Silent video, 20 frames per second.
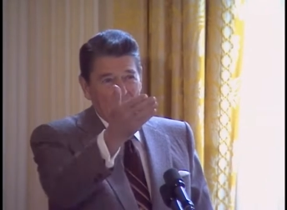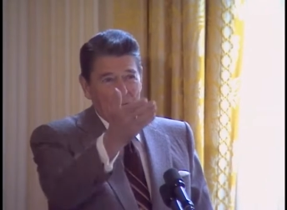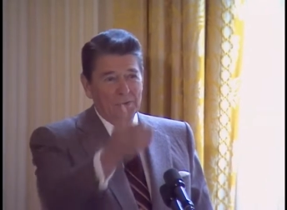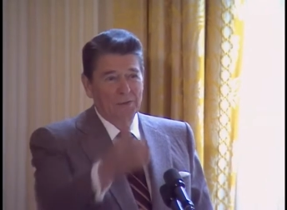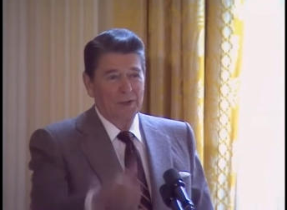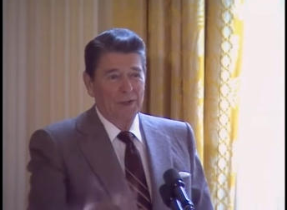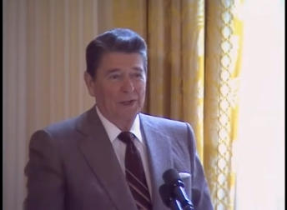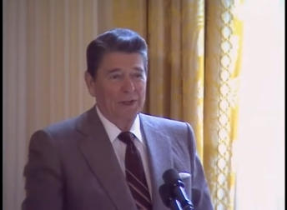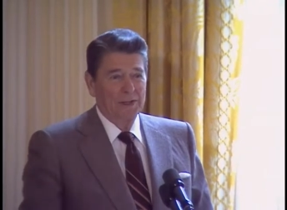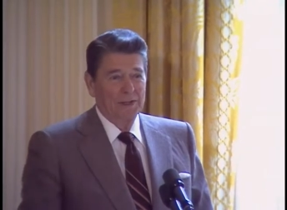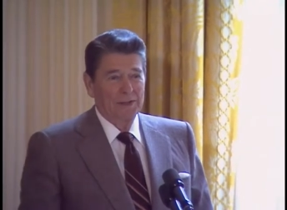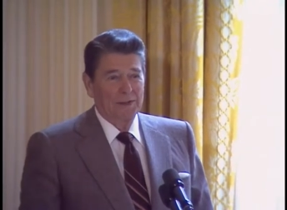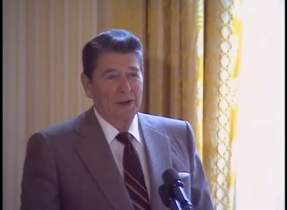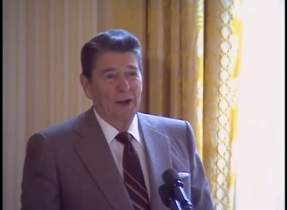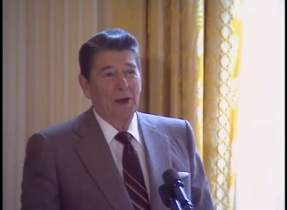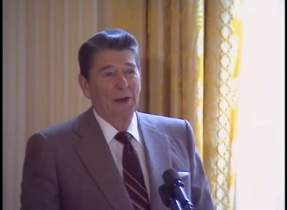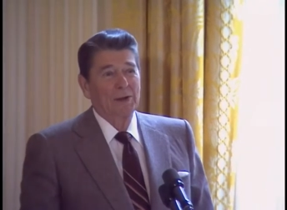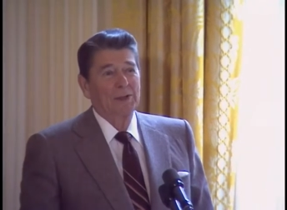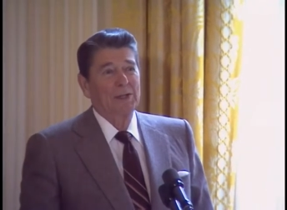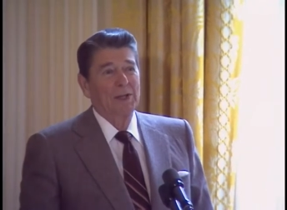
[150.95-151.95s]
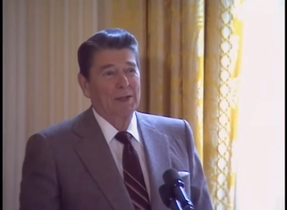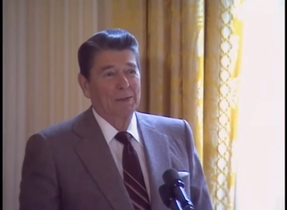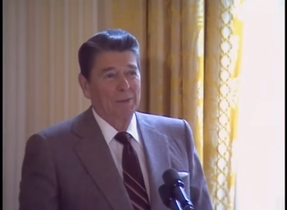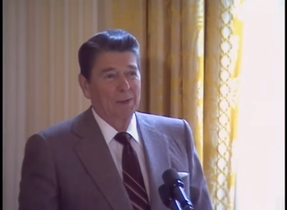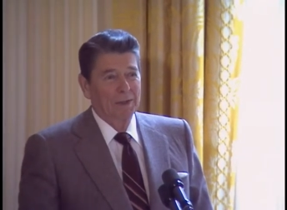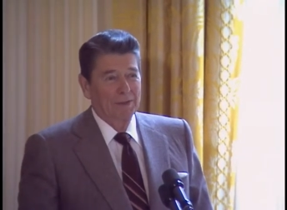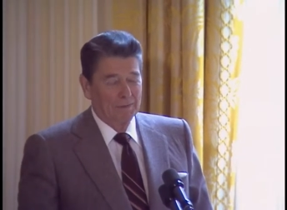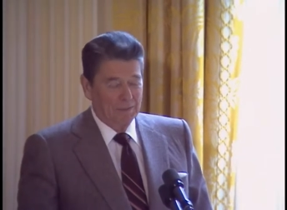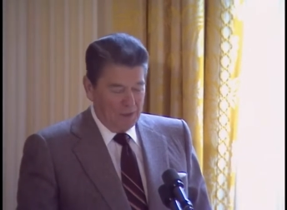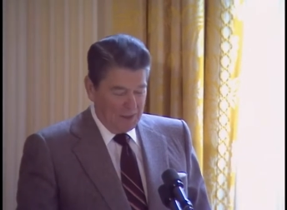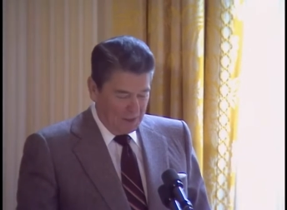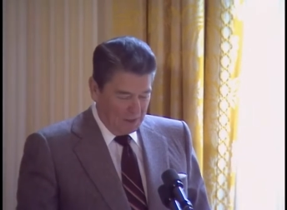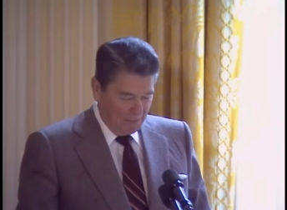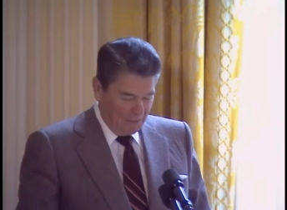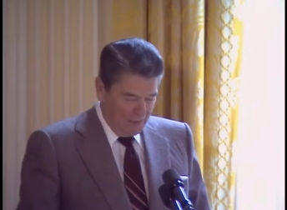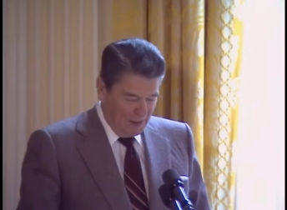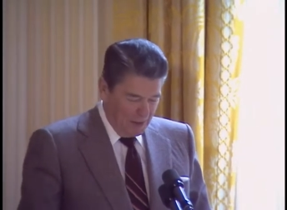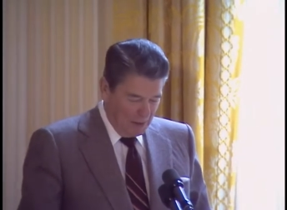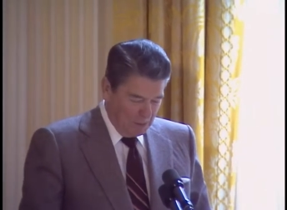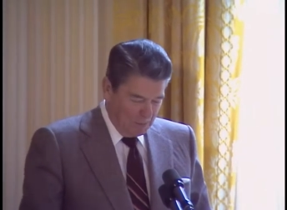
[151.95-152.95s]
over there at our table in front of the
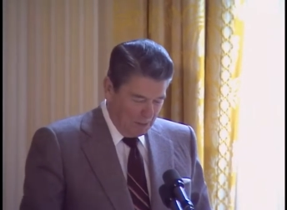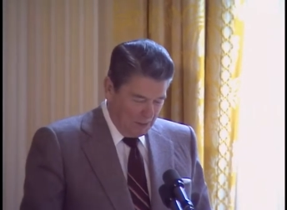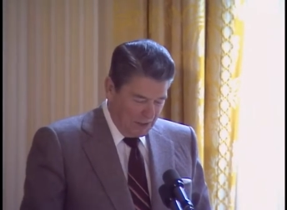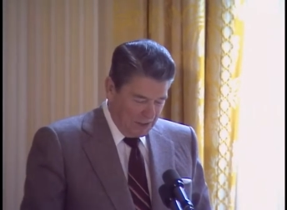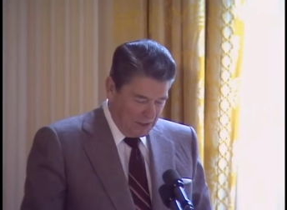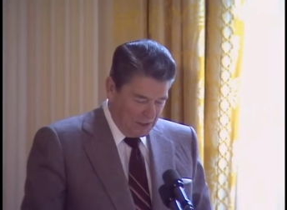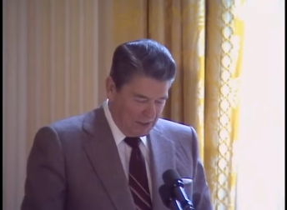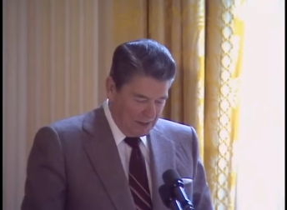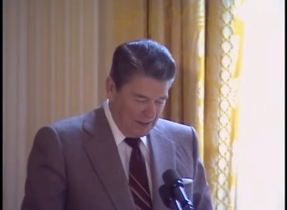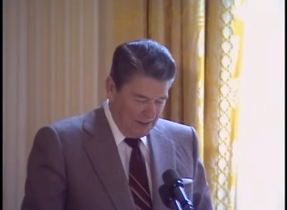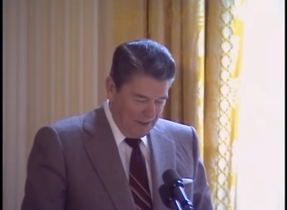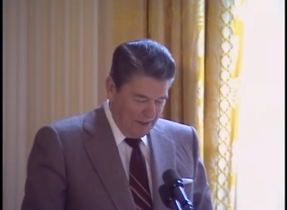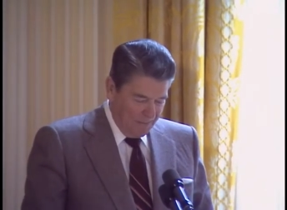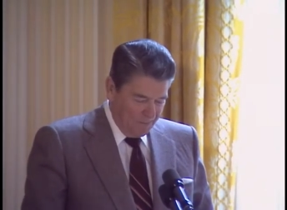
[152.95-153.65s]
fireplace,